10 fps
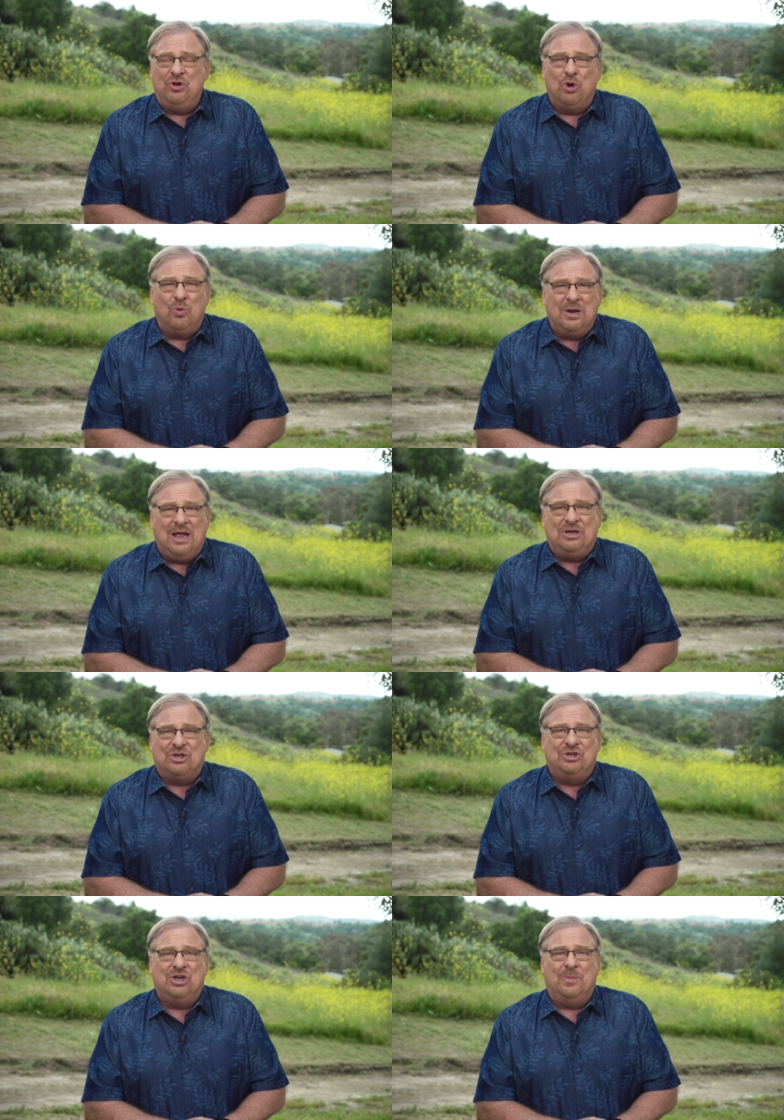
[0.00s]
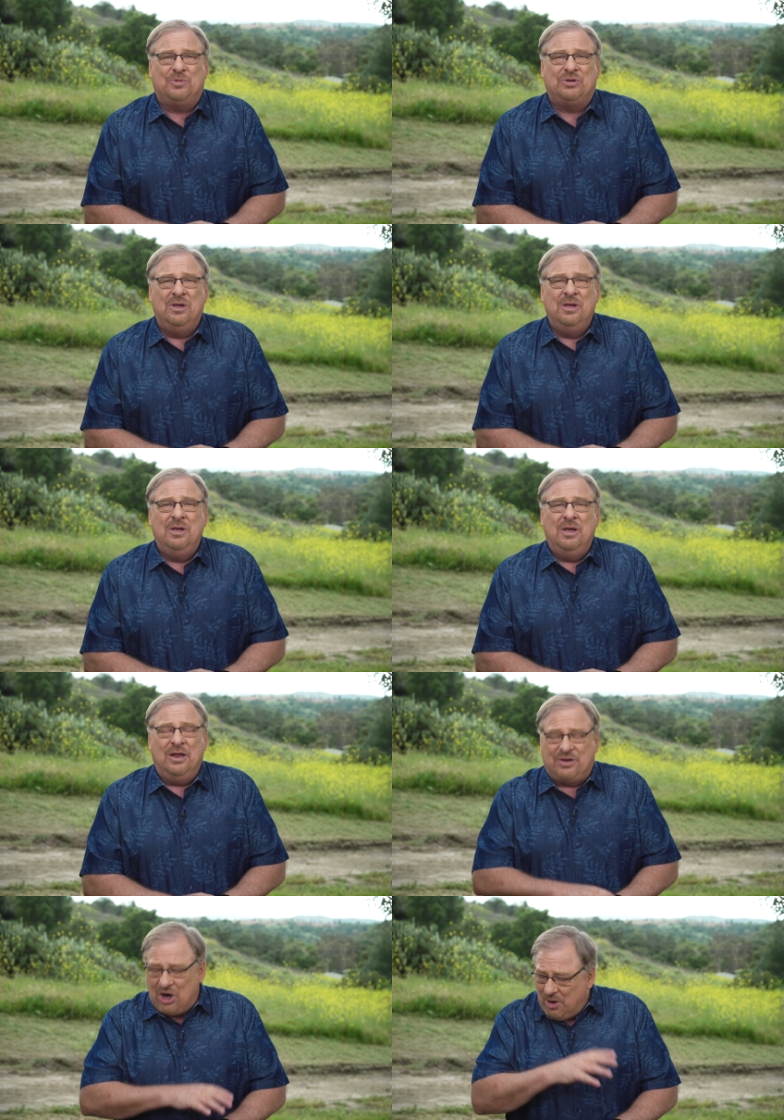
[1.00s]
and your relationships
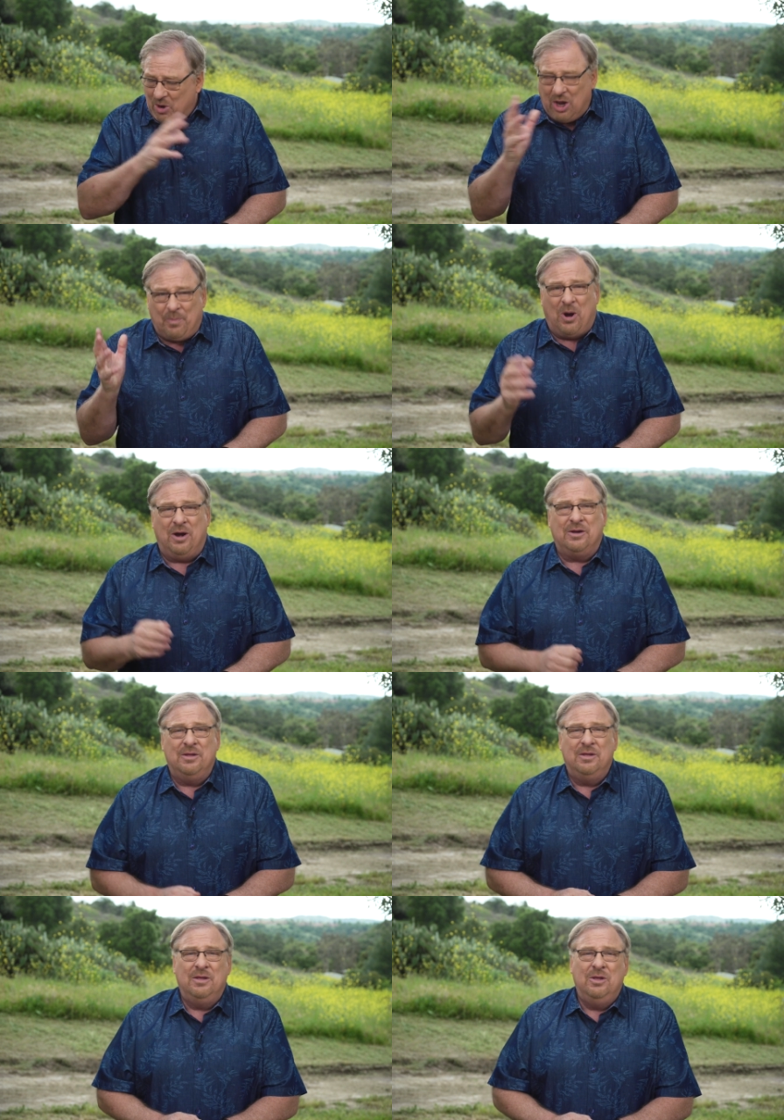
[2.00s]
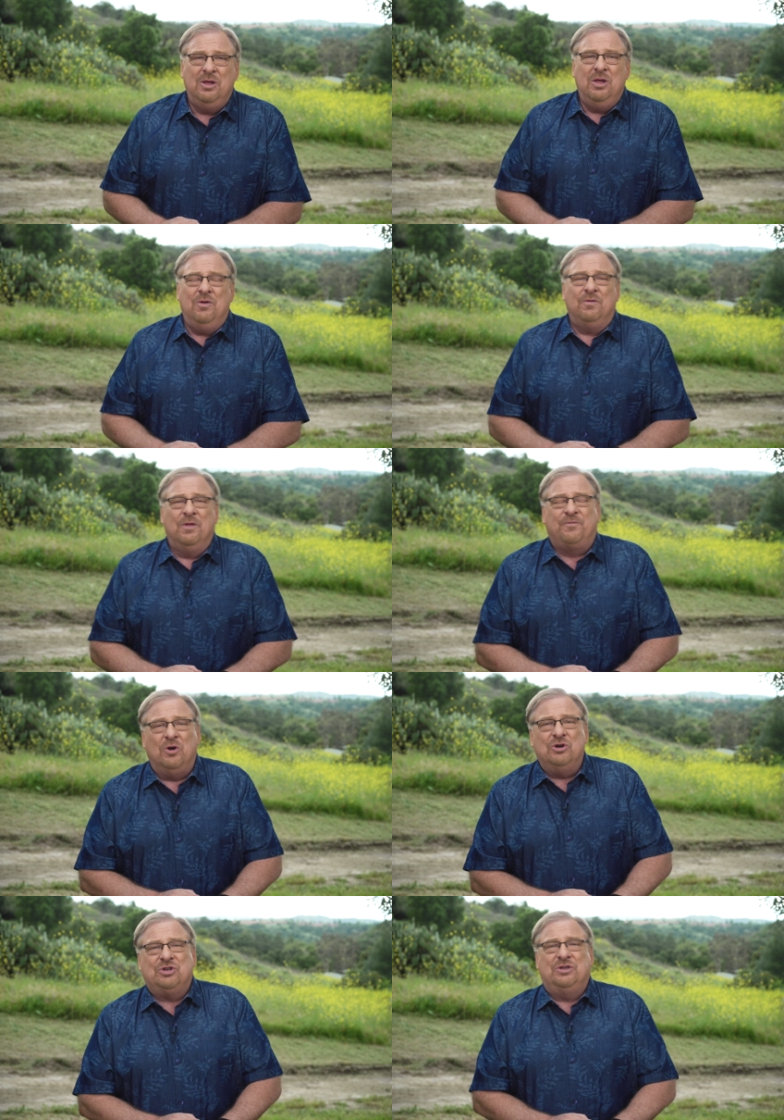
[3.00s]
and tear them all apart. The
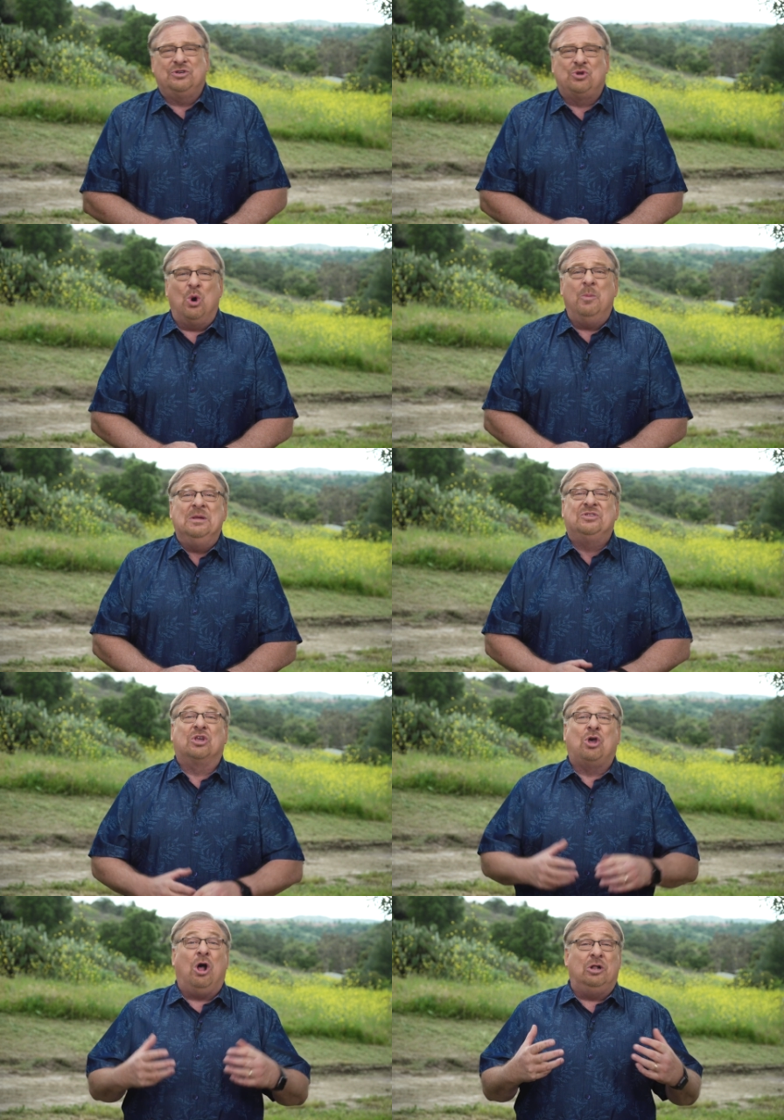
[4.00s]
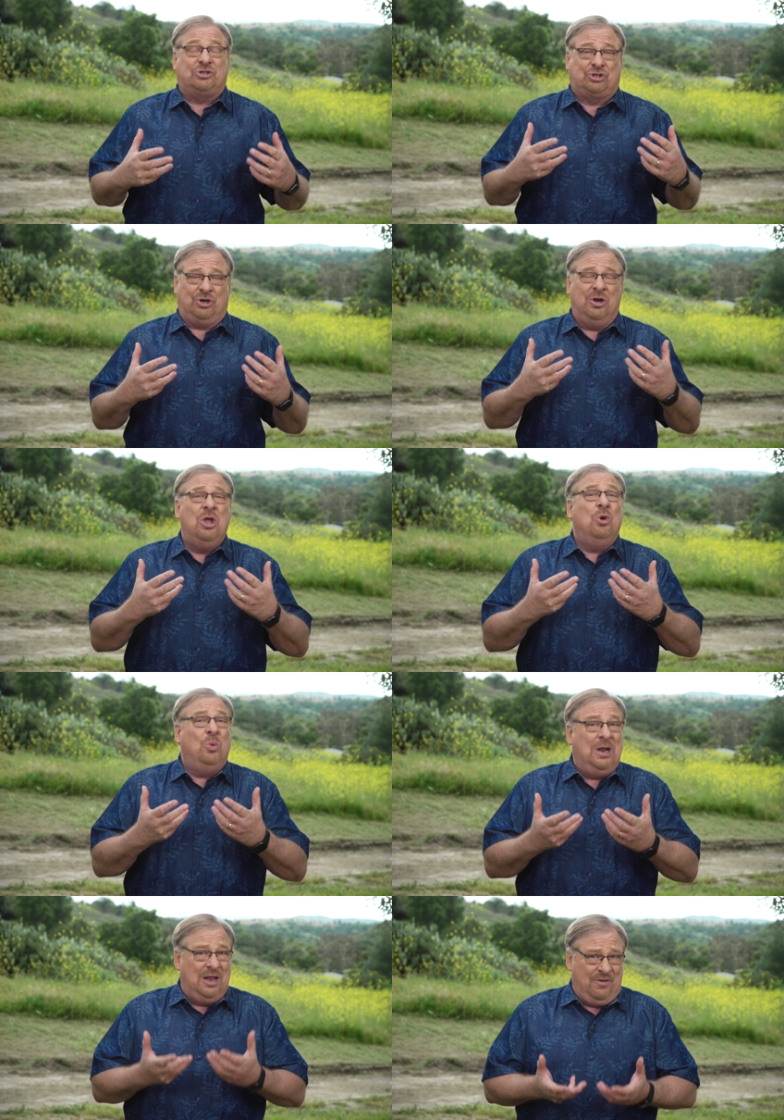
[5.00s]
first storm is the culture
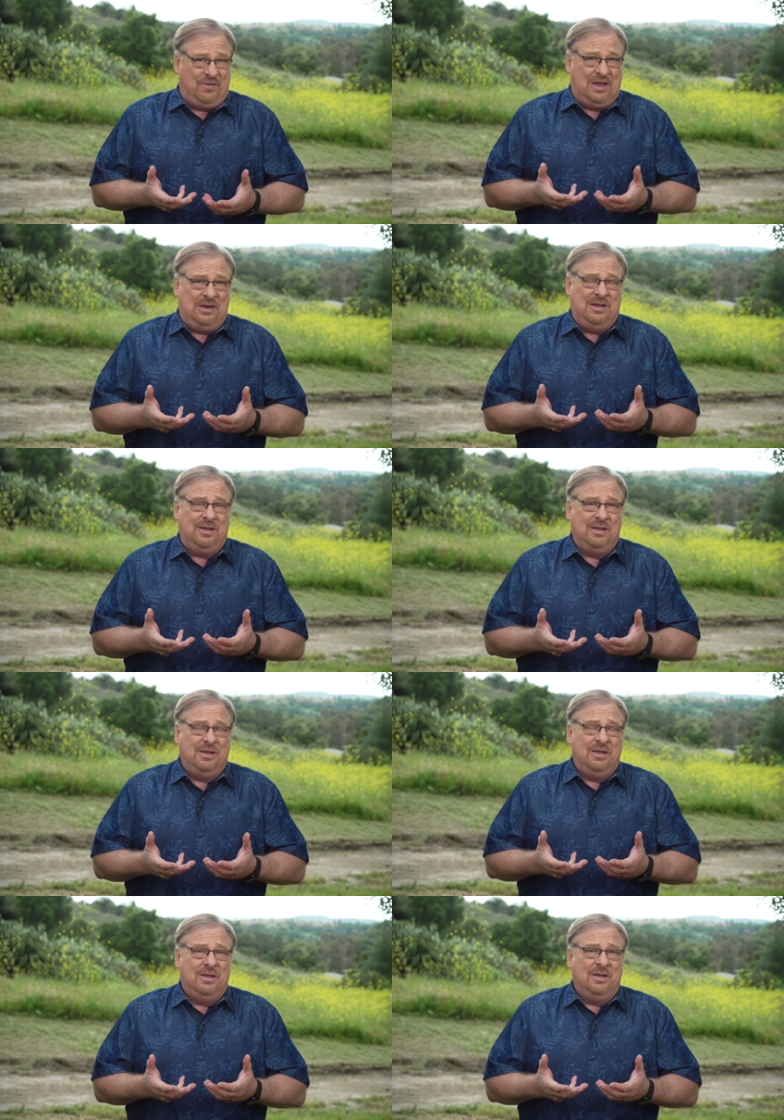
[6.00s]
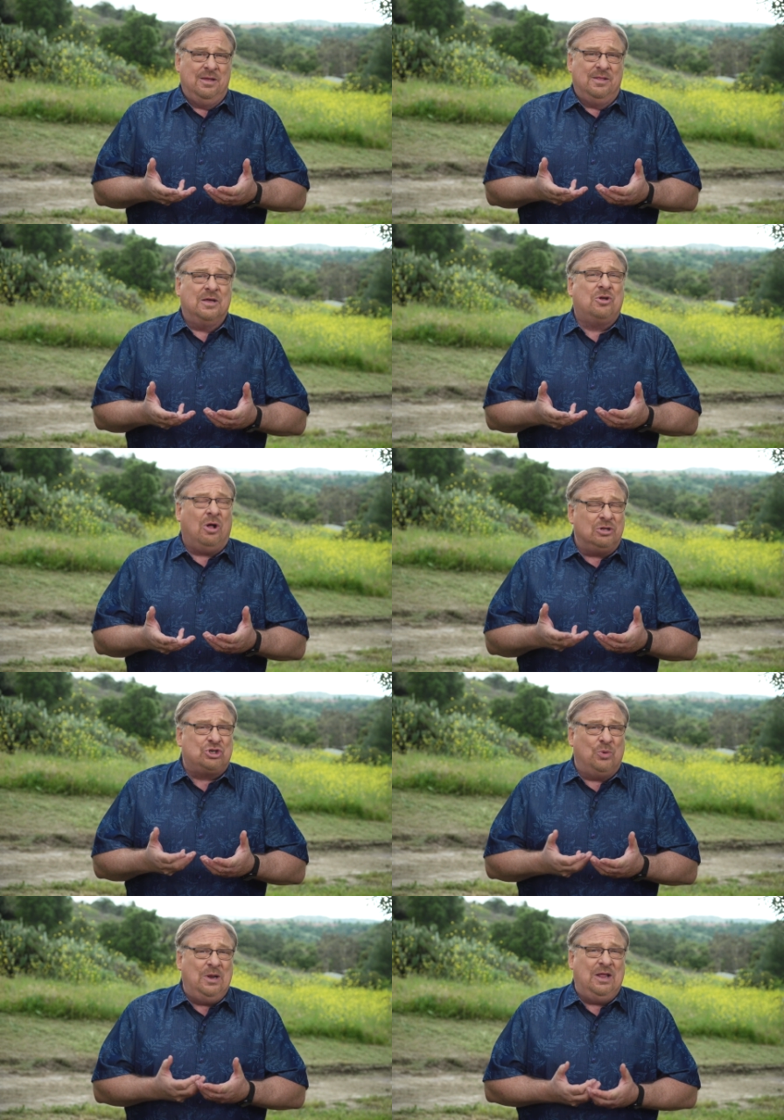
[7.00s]
we live in, the
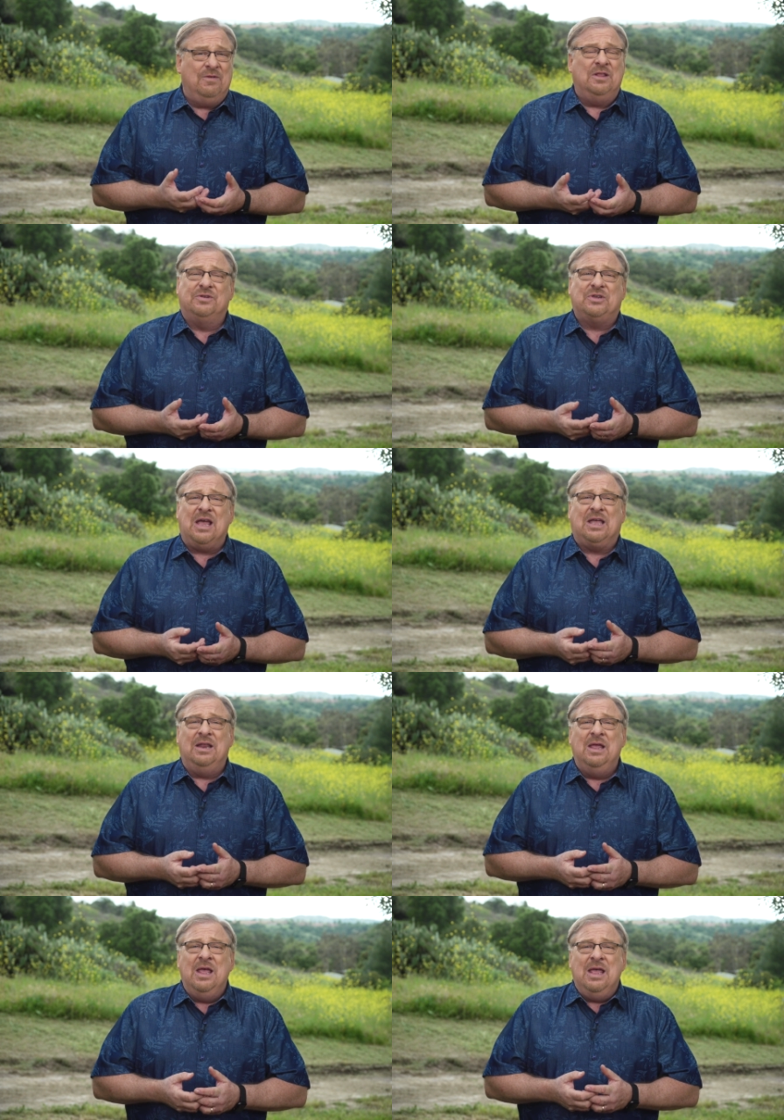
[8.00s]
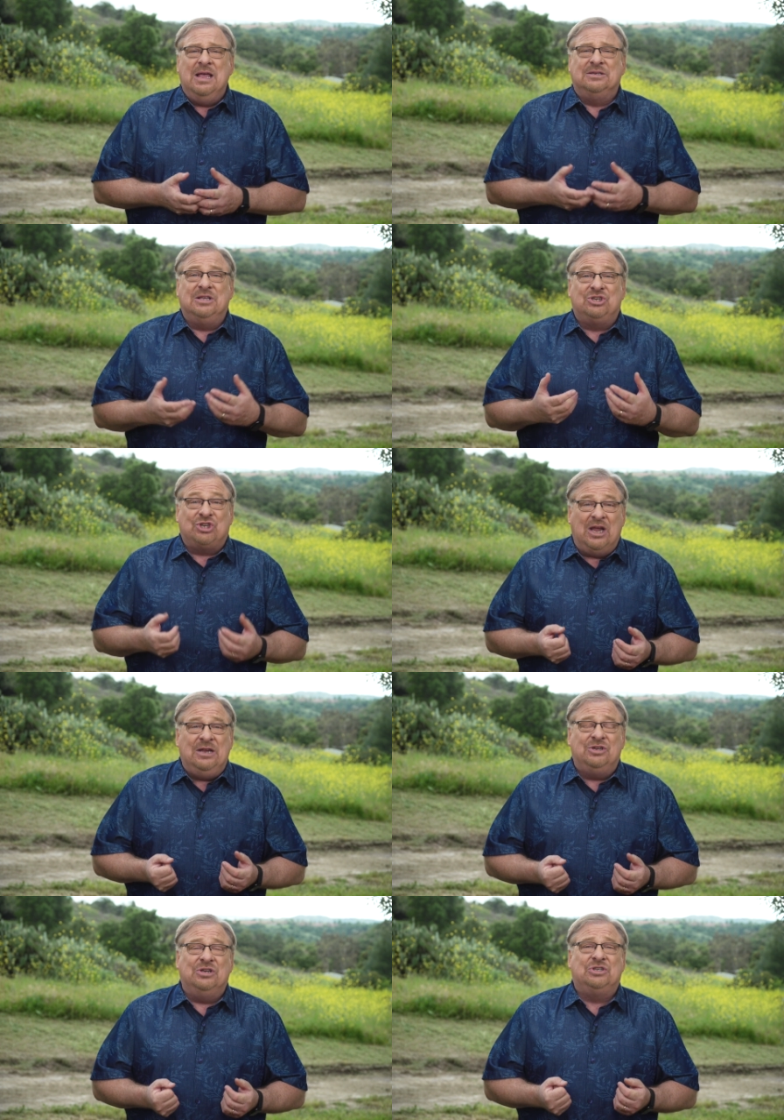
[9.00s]
culture we live in. The second is the
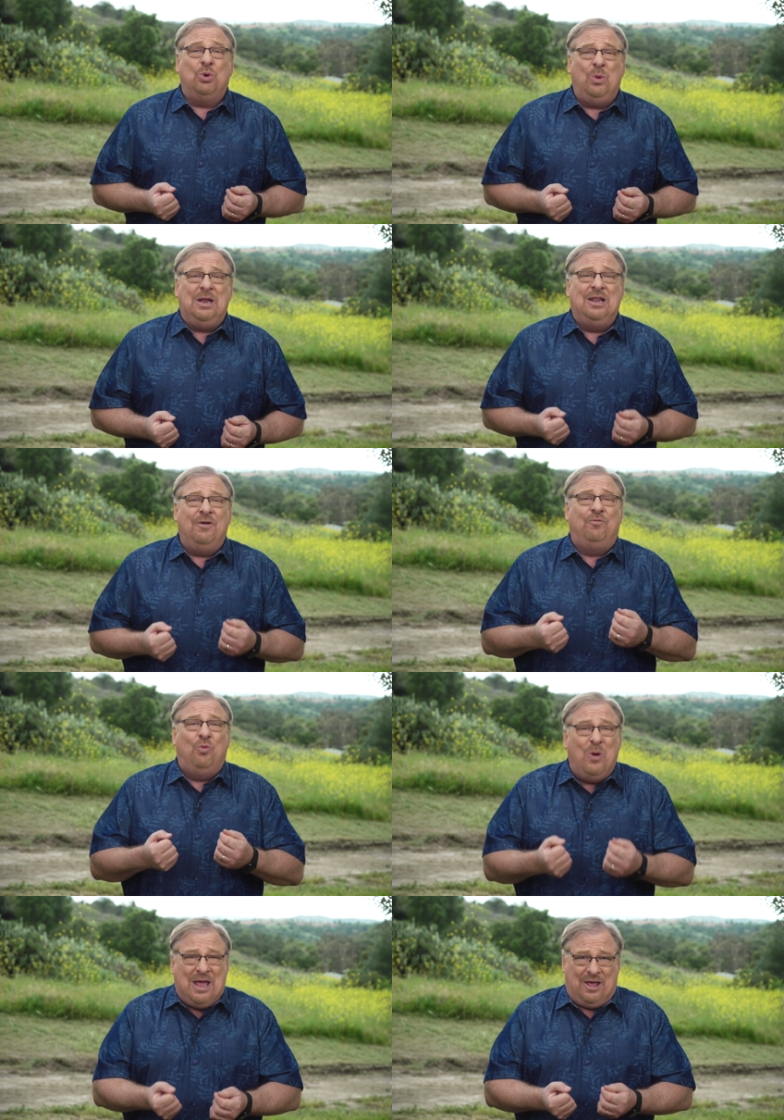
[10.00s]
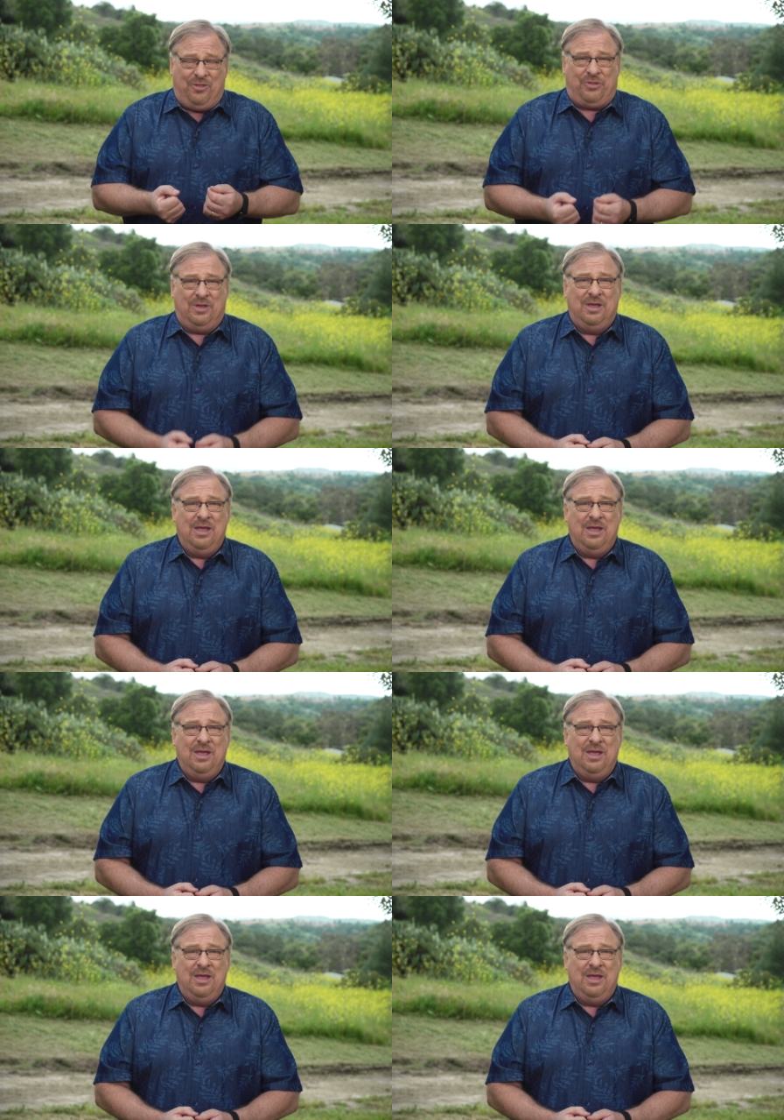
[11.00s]
changes that we live with,